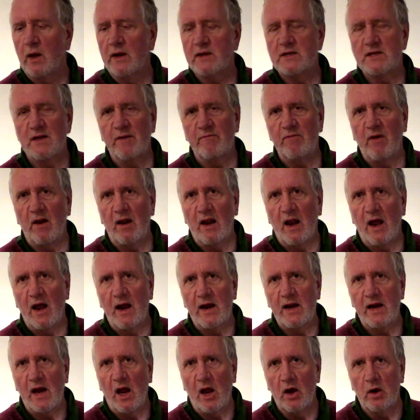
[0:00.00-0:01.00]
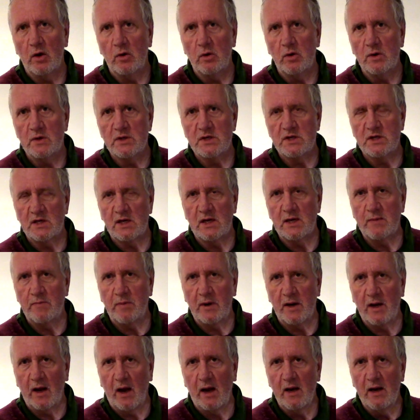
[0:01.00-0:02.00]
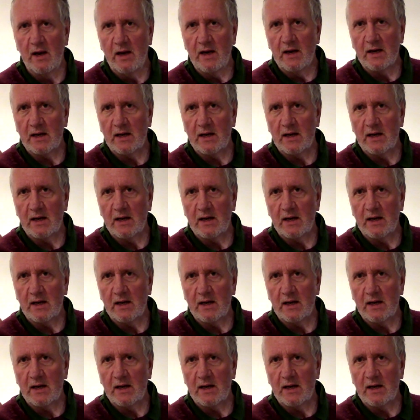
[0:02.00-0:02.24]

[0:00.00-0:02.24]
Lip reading: It's a Vallejo Sepia